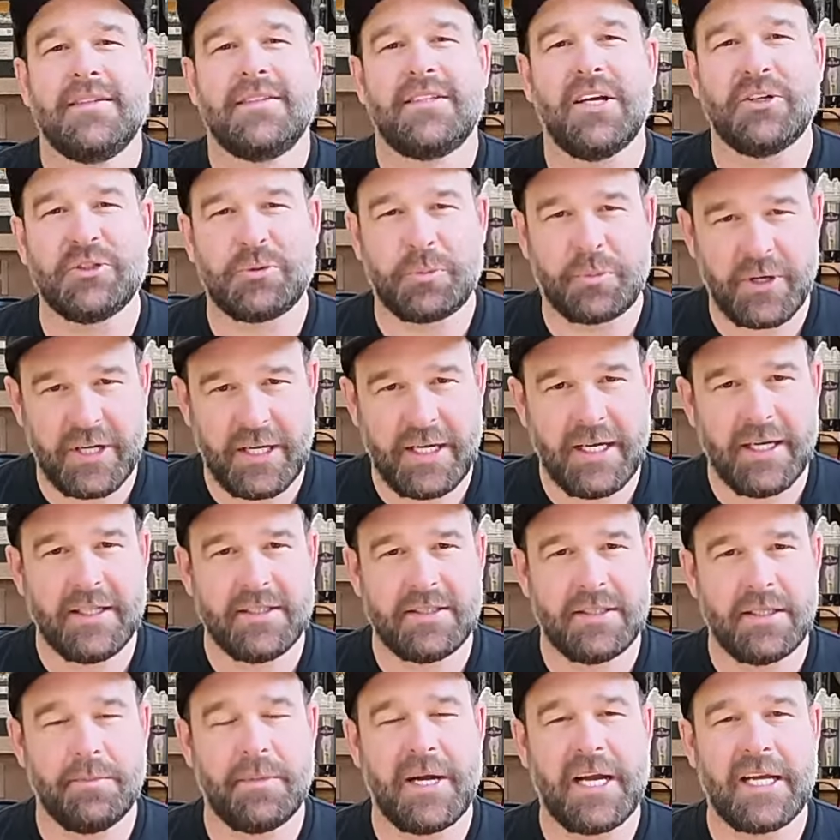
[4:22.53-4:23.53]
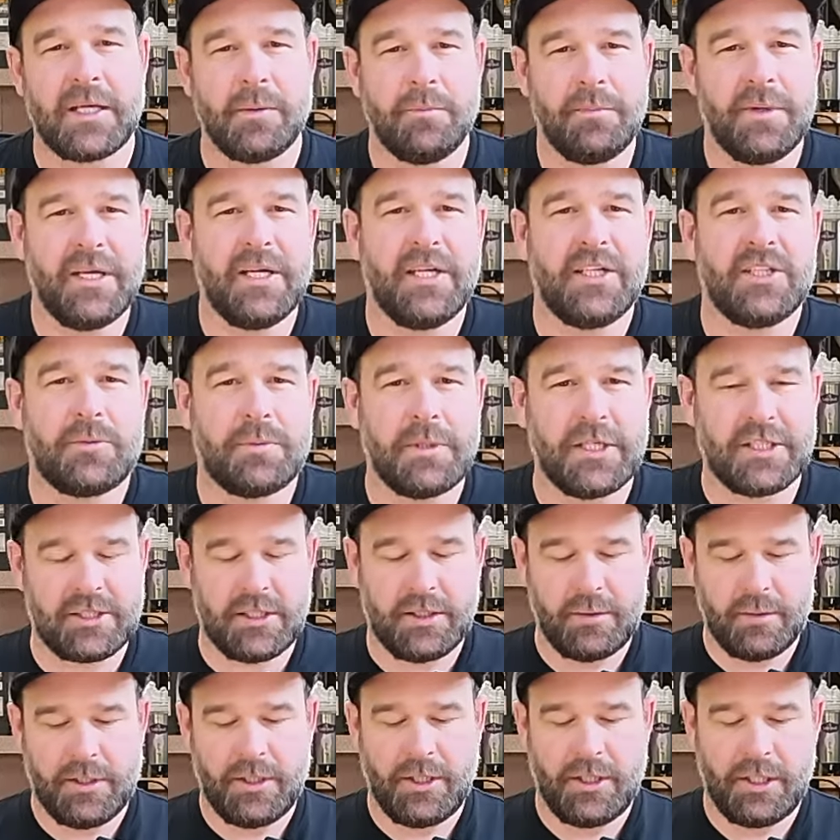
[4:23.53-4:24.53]
So it's pretty easy to make a beer,
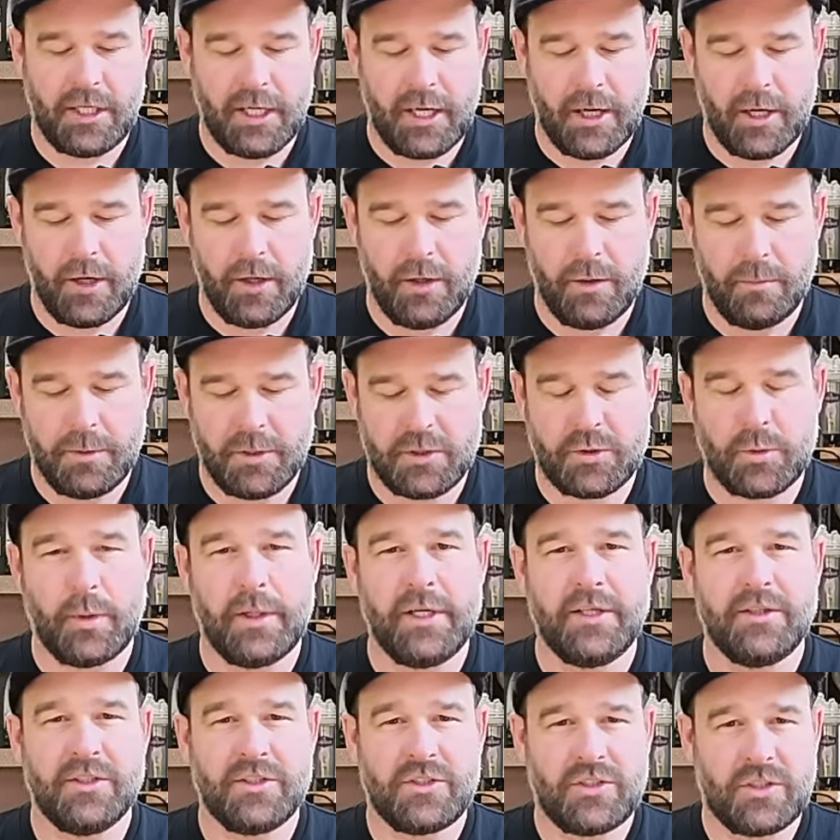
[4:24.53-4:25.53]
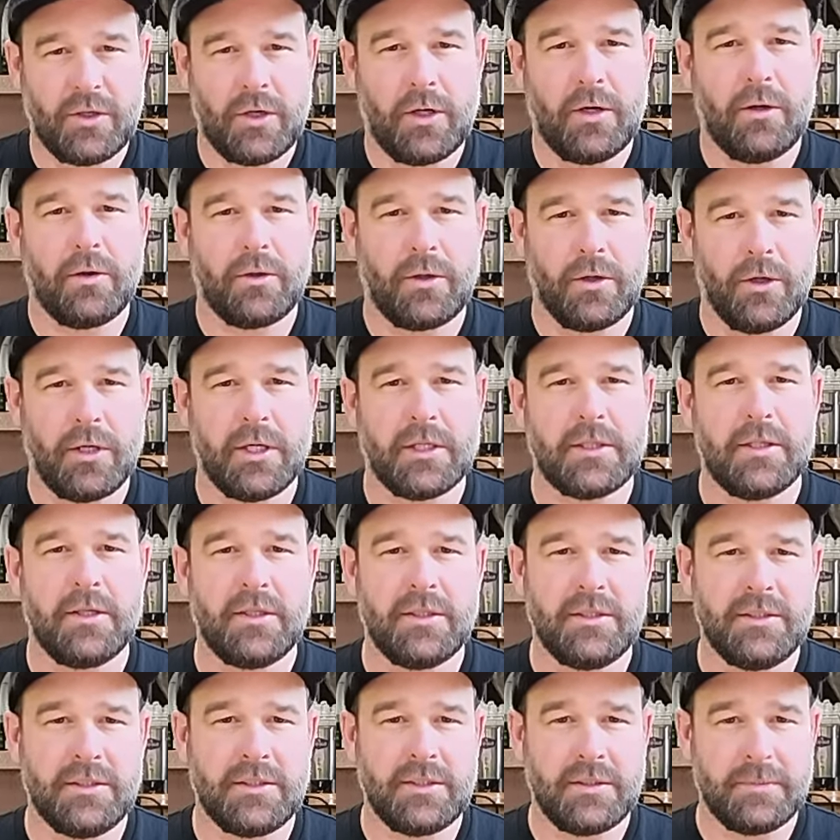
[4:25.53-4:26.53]
especially when you go between the style
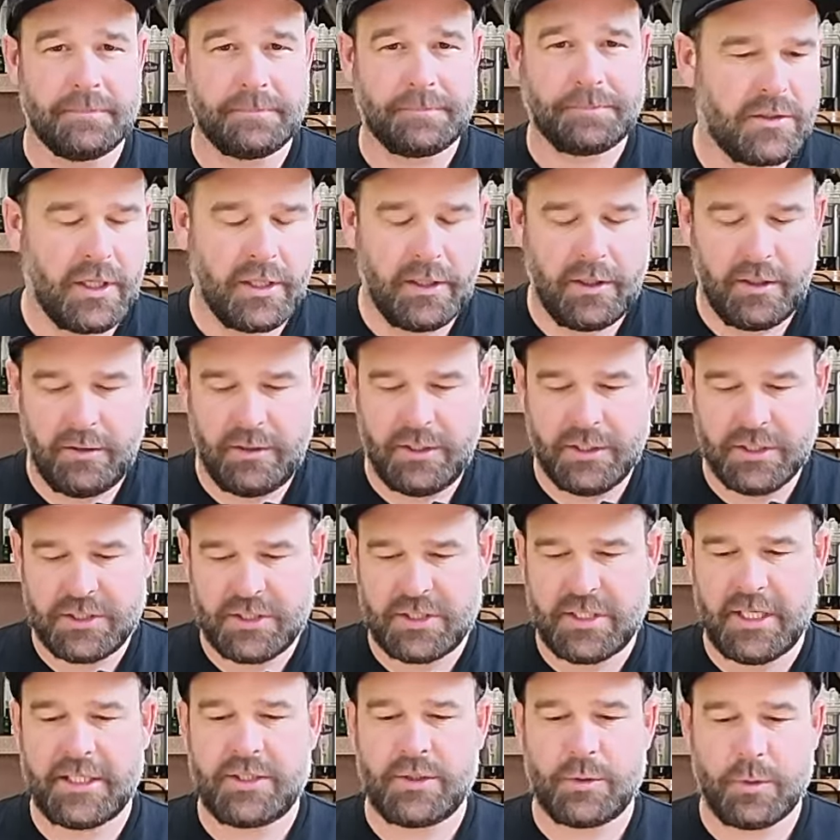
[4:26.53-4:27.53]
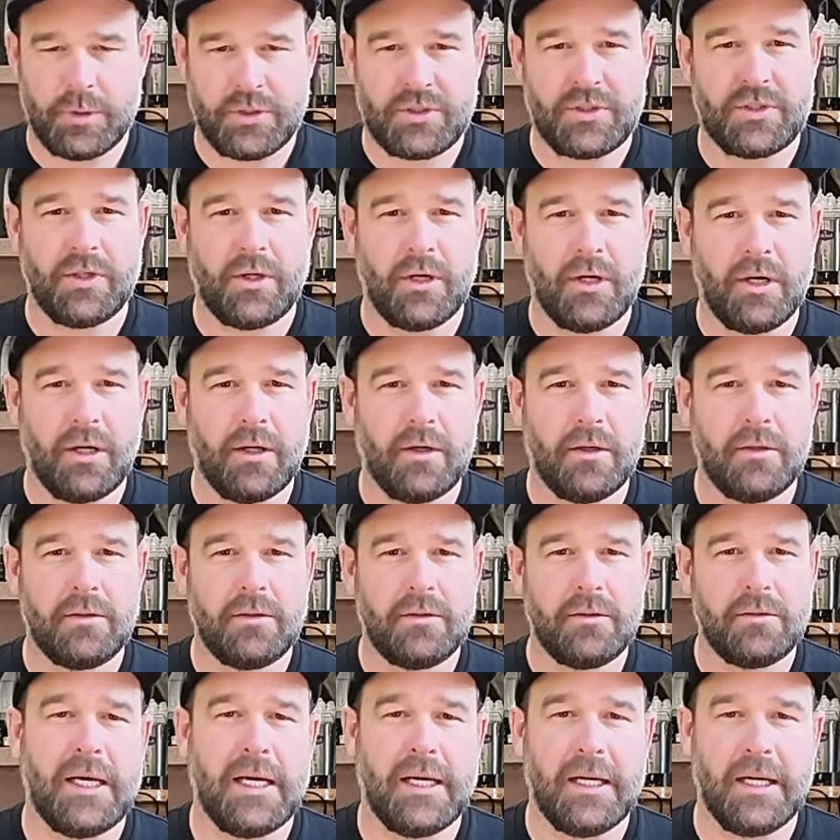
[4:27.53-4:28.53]
guidelines. So you stick to a style,
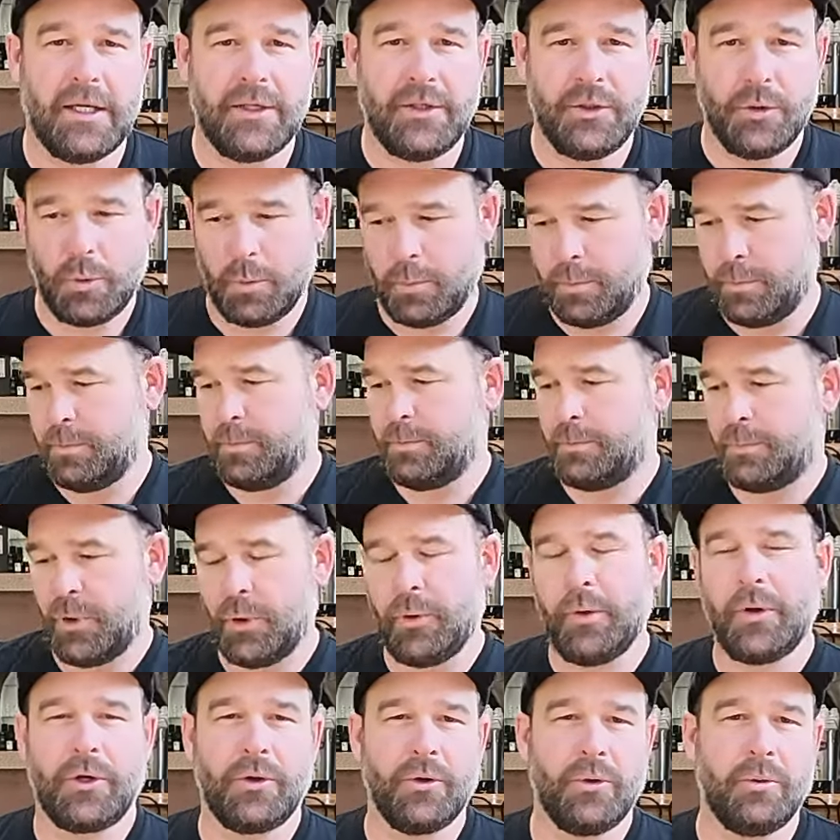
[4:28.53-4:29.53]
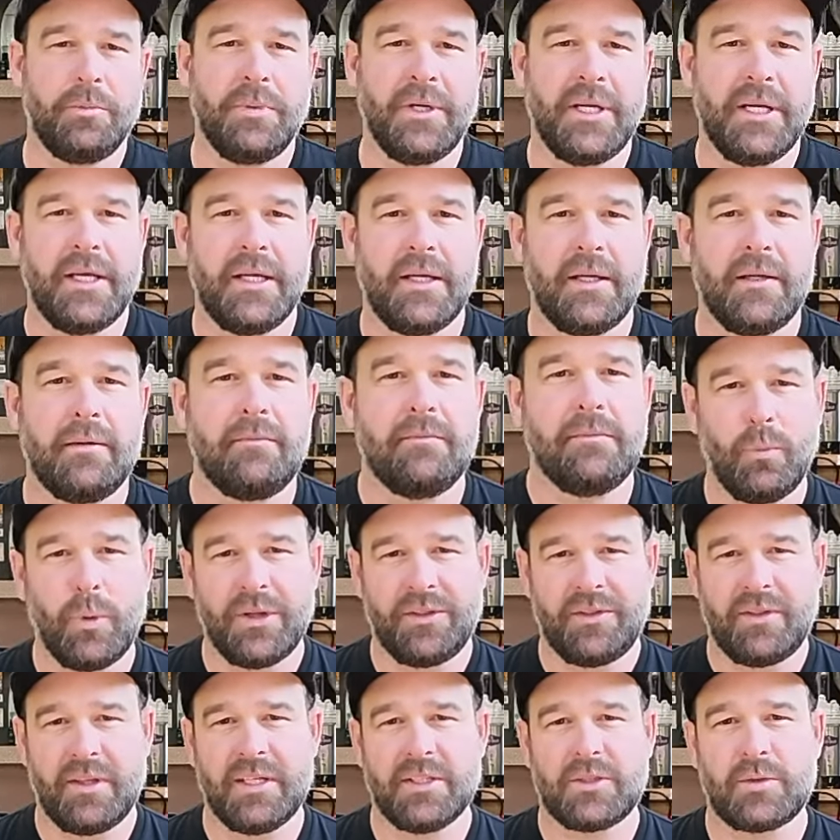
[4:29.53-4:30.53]
you'll brew a good beer.
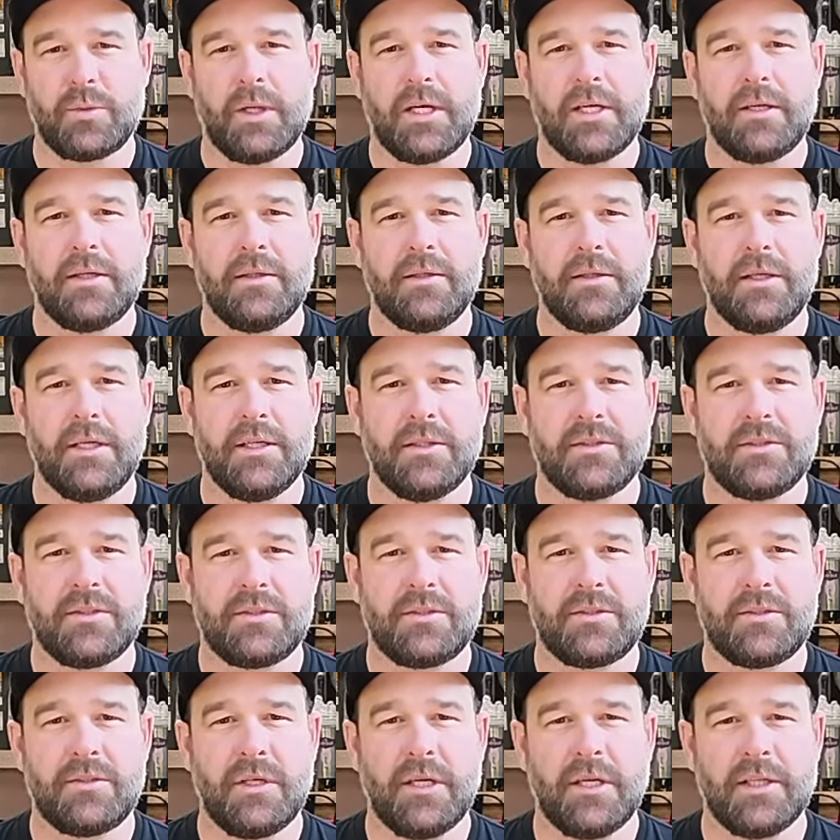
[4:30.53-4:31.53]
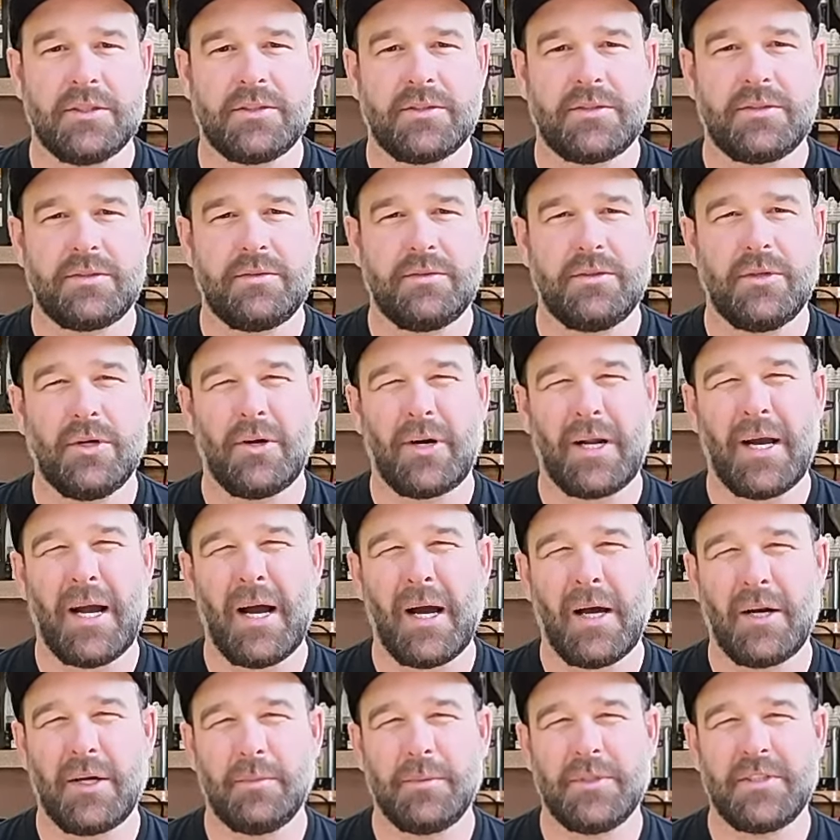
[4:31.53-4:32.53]
With this one, it's not
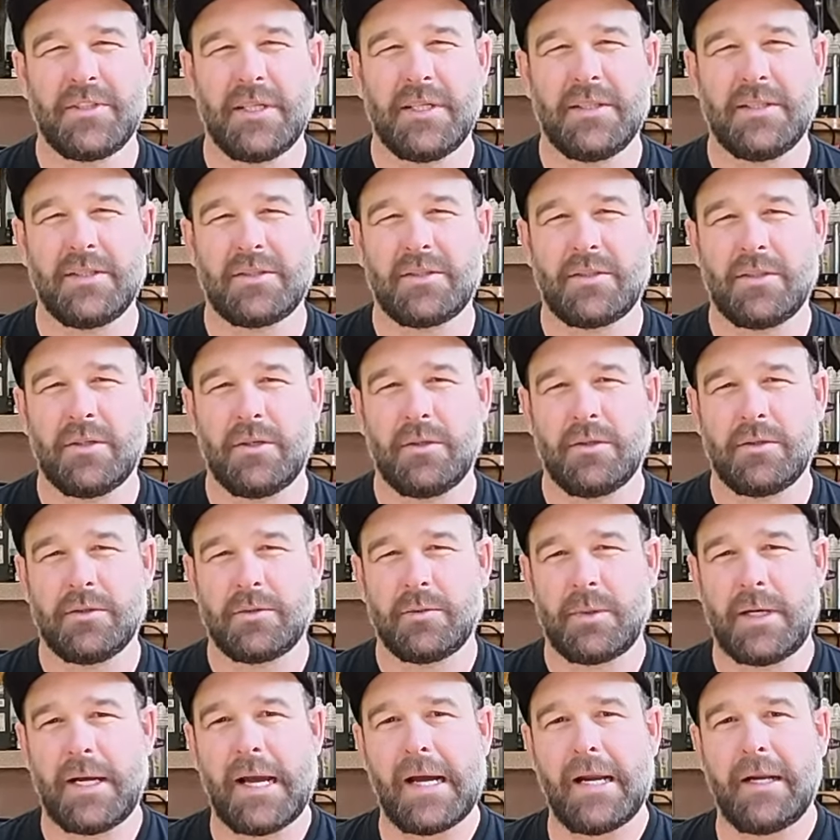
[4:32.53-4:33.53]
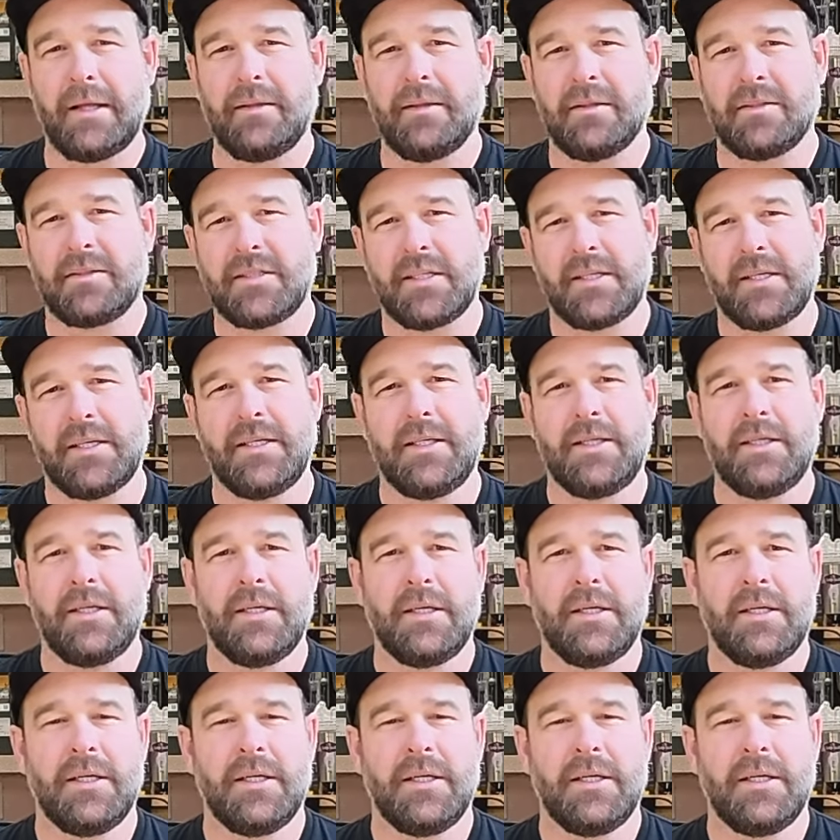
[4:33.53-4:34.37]
100% to style because we're adding the tea,